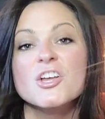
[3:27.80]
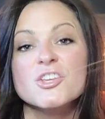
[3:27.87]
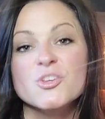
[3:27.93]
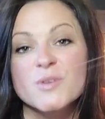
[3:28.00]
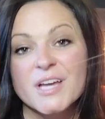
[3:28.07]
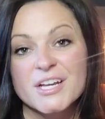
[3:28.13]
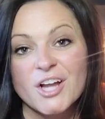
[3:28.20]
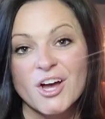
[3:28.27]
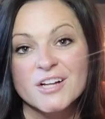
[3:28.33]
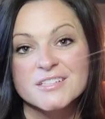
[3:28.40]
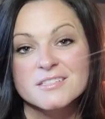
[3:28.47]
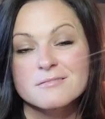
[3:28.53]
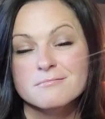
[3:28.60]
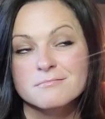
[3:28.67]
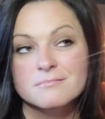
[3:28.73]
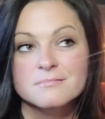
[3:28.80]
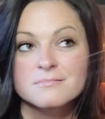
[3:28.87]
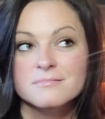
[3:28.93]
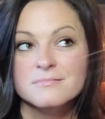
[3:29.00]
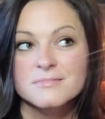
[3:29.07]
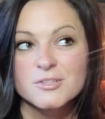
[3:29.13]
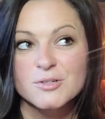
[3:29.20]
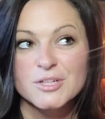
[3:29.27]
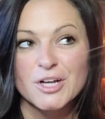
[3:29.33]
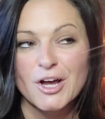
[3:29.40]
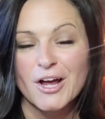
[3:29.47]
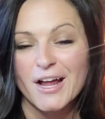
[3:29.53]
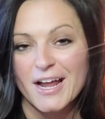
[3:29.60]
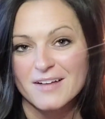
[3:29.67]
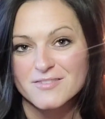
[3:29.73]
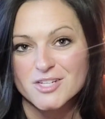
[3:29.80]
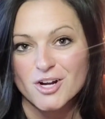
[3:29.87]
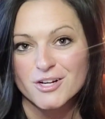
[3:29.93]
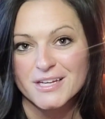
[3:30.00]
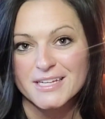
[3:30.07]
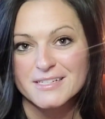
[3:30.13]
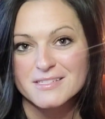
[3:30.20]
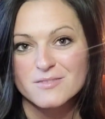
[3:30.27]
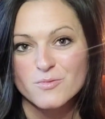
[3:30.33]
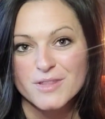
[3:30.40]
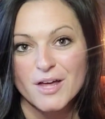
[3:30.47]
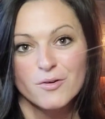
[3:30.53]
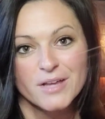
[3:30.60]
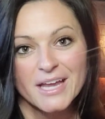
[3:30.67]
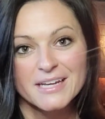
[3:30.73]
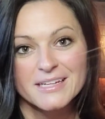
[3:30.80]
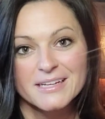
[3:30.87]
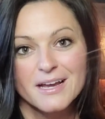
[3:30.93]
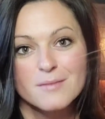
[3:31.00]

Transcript: You cannot have stockings without candy.